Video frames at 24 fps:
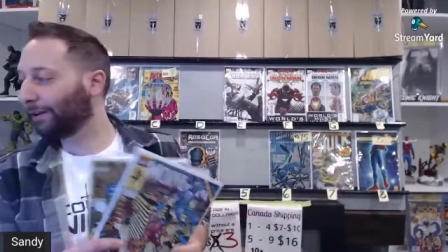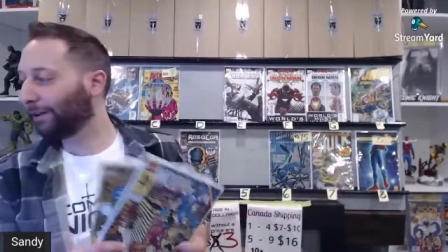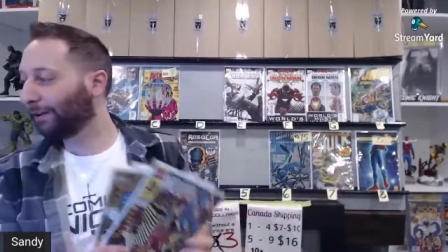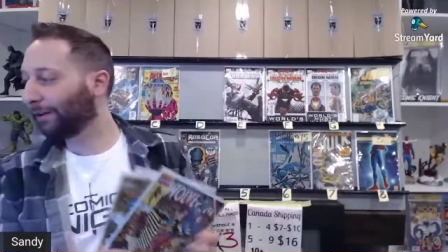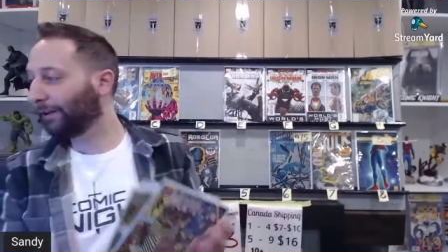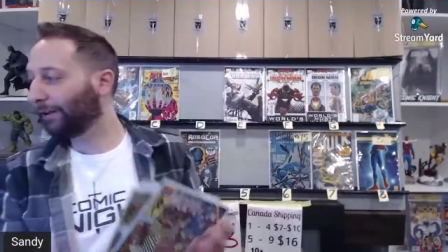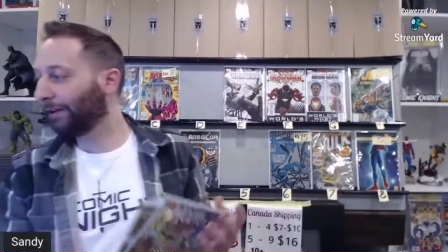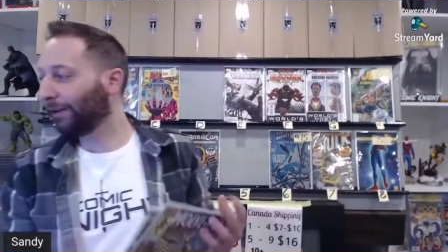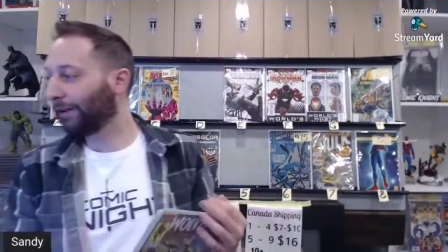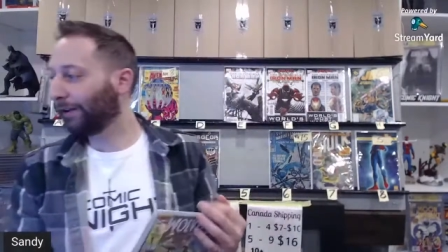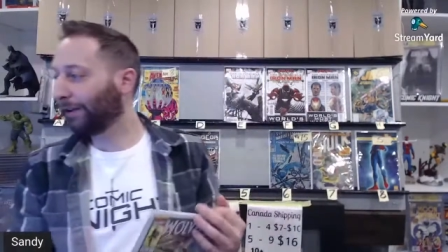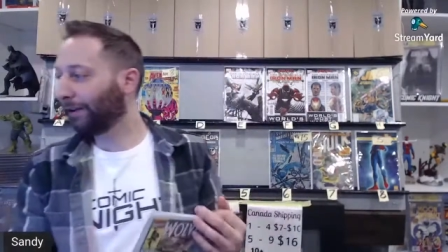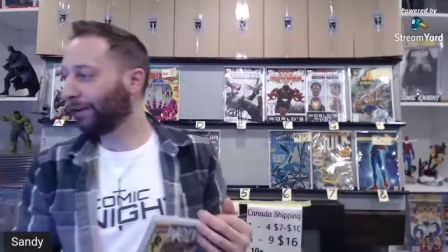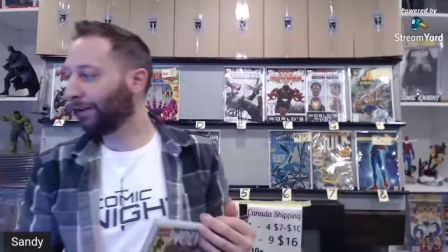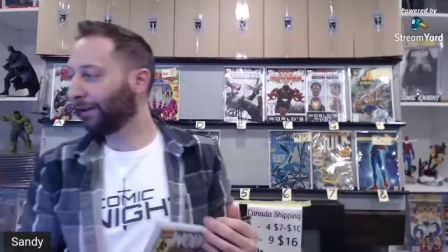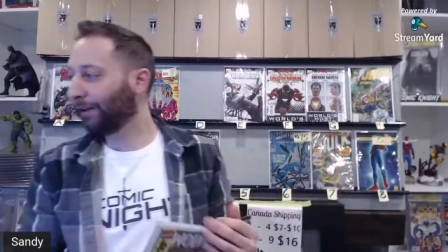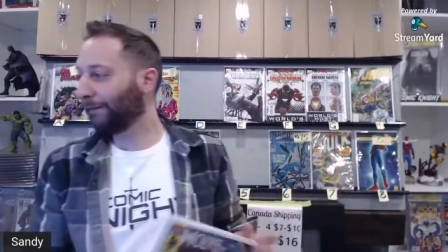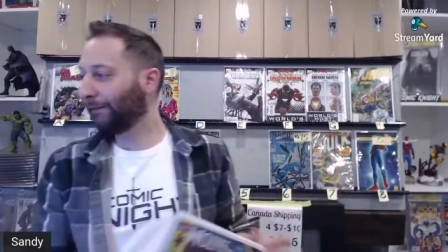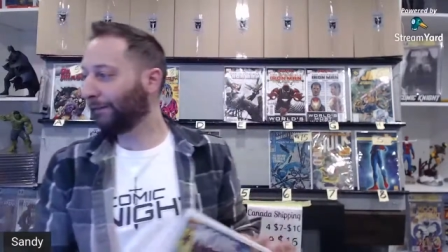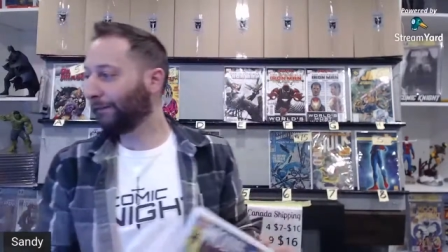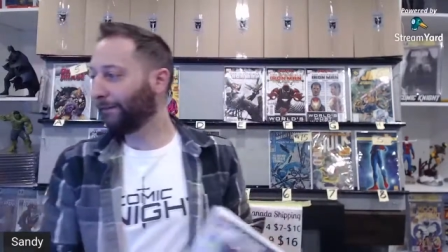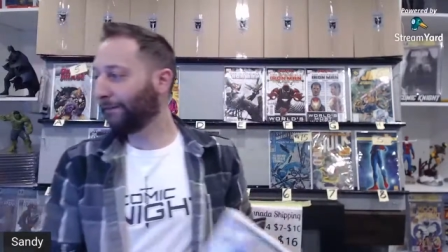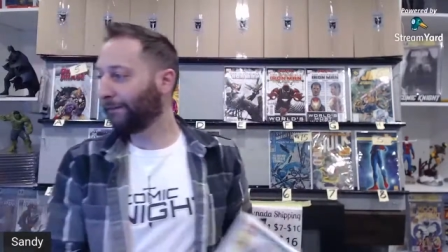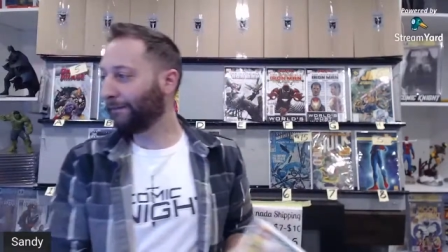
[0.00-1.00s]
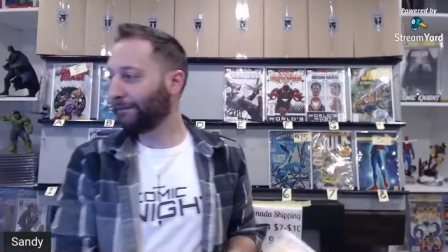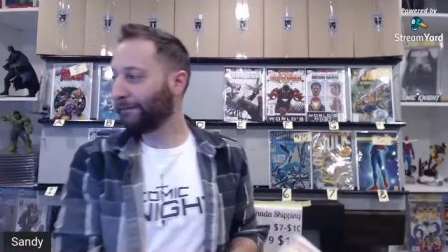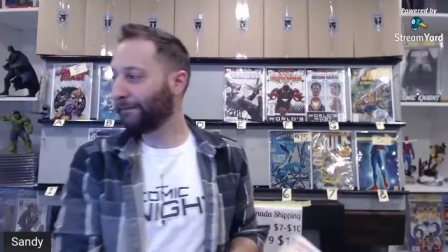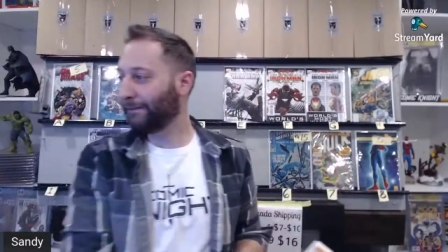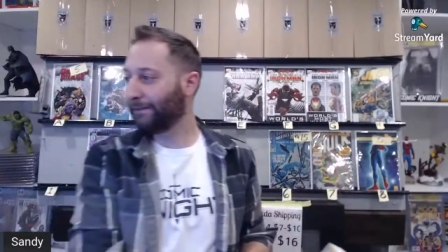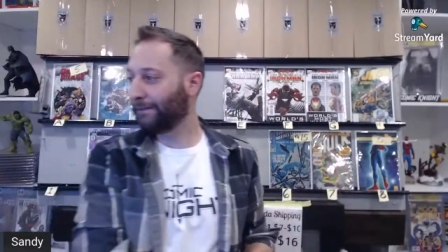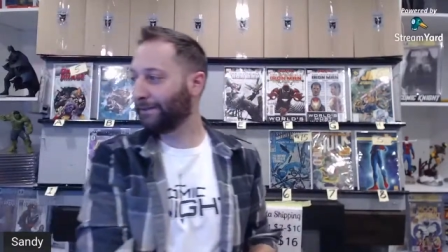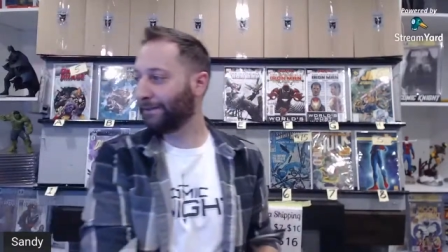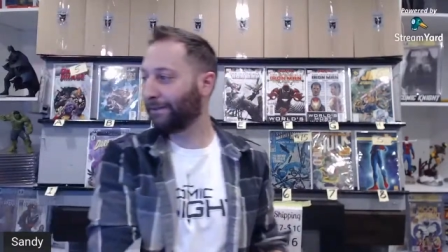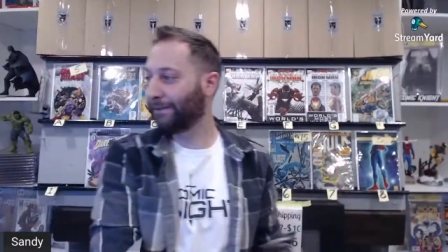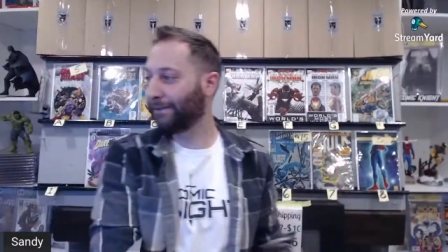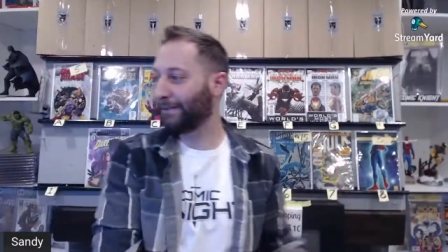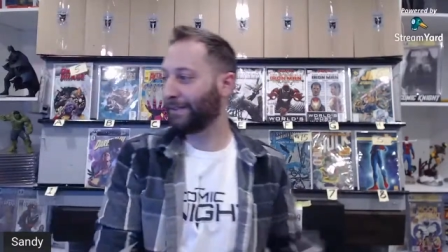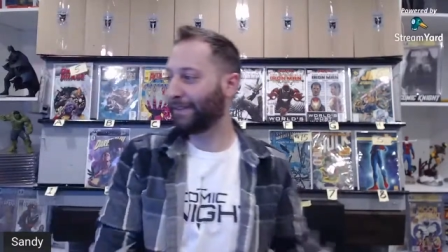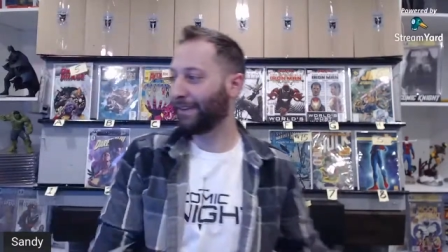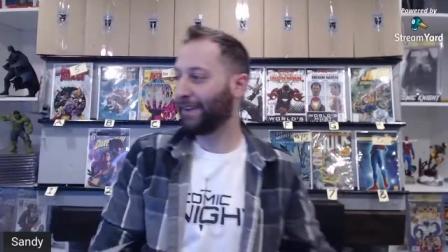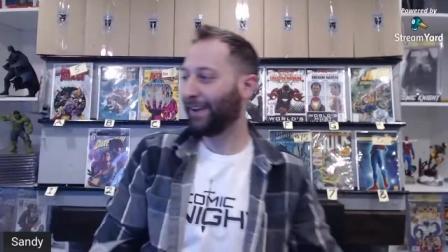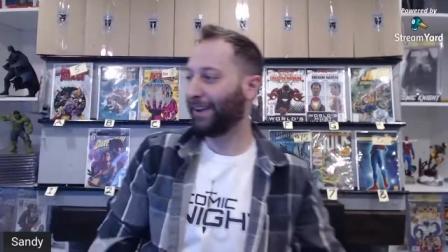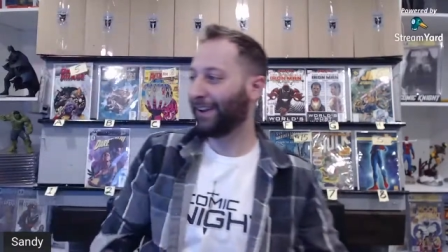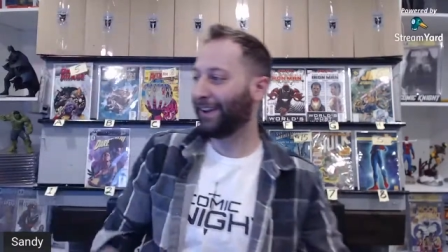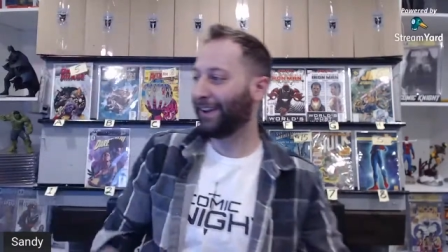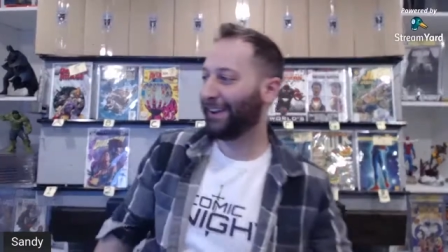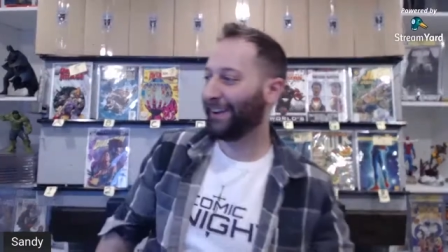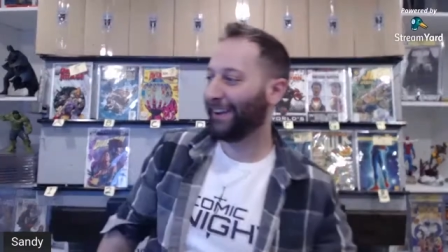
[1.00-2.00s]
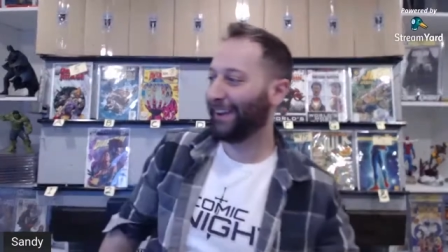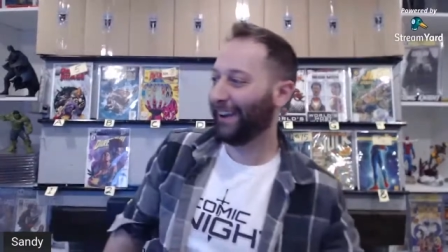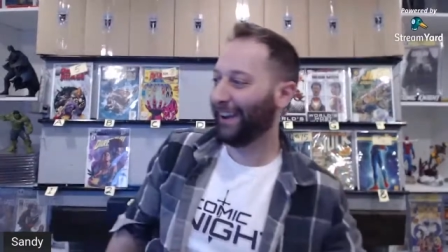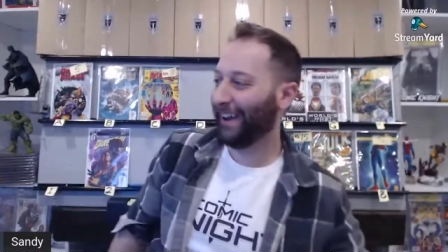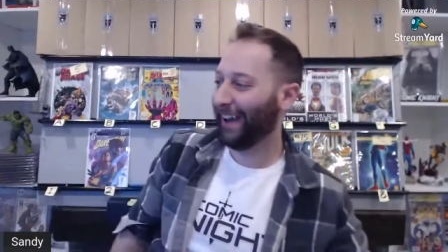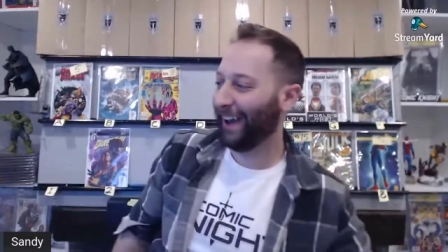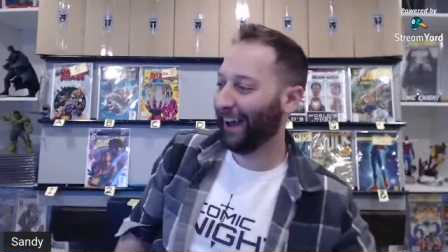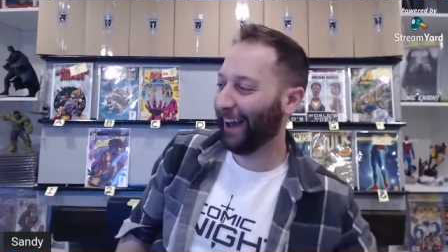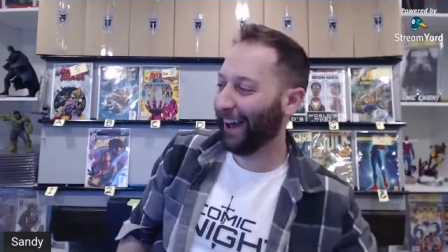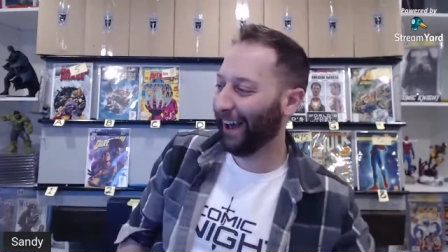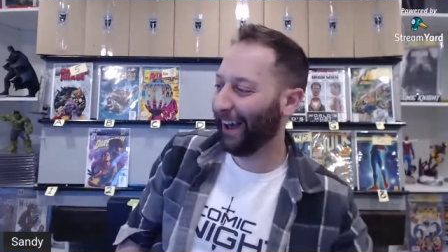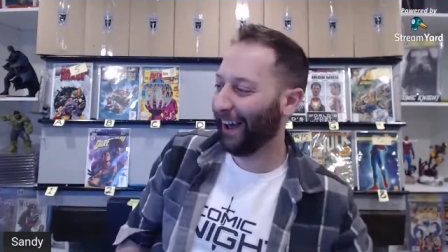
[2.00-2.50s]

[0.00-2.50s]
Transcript: Yeah. Give them to me. He said he wanted the